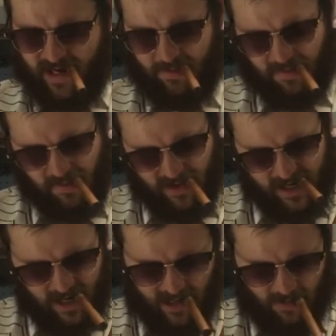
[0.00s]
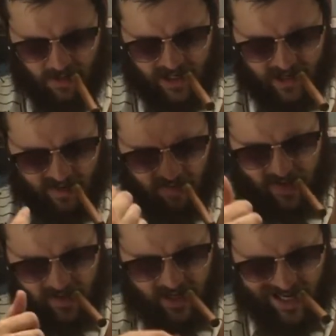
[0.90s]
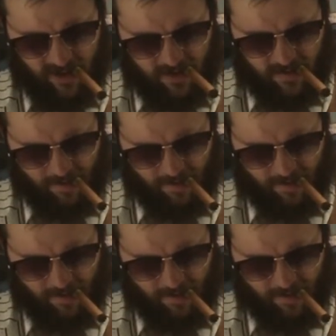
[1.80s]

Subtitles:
capsule and the writing is facing out.